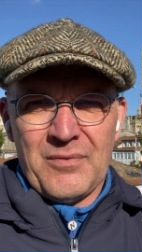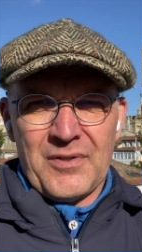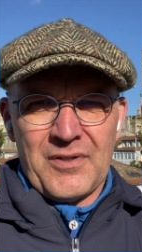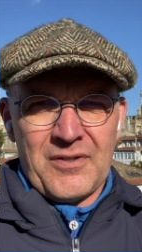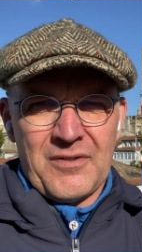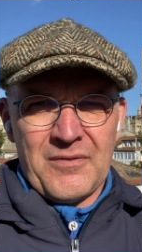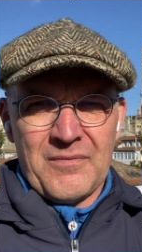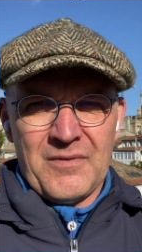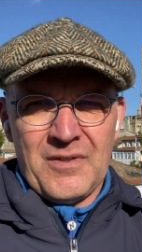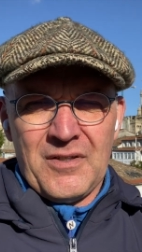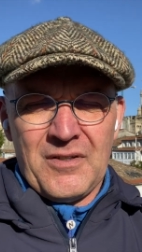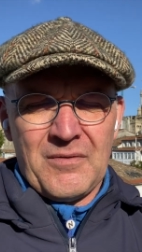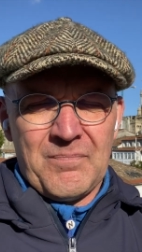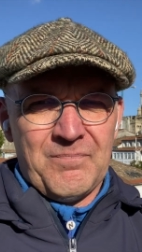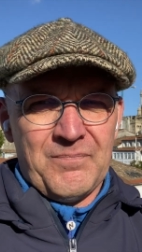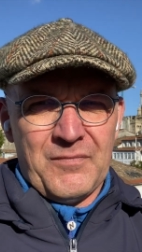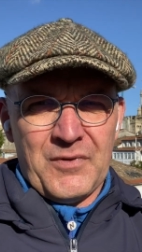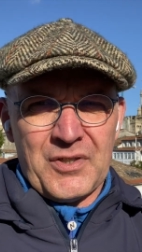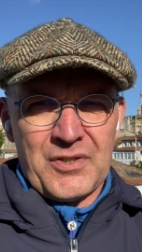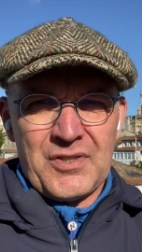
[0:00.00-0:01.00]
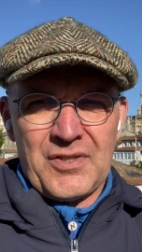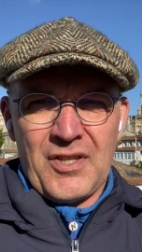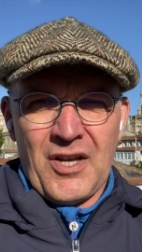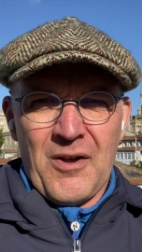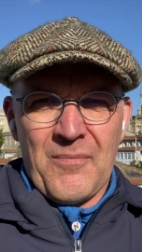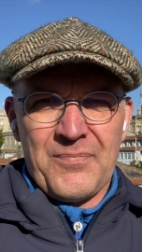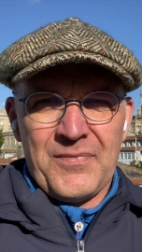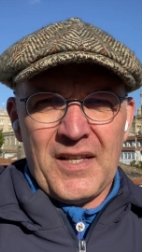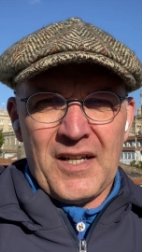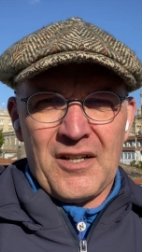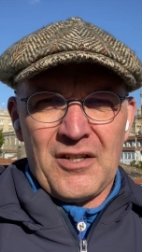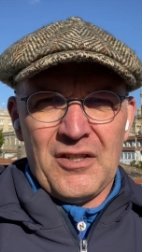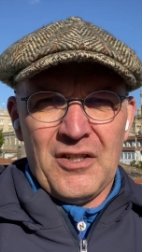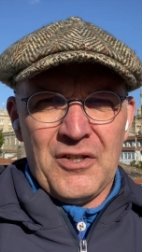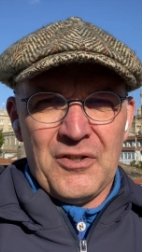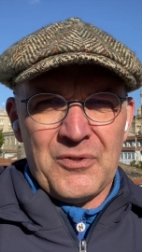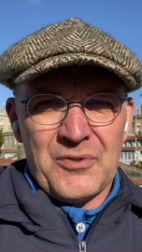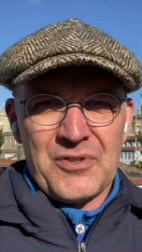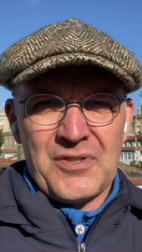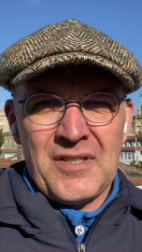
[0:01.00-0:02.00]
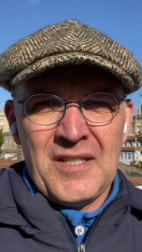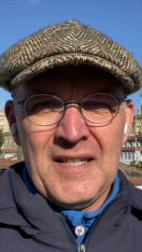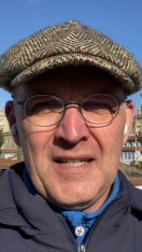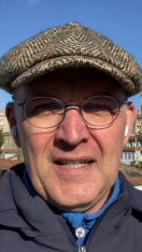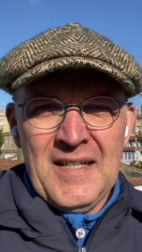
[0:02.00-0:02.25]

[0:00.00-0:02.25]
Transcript: were stopped and closed.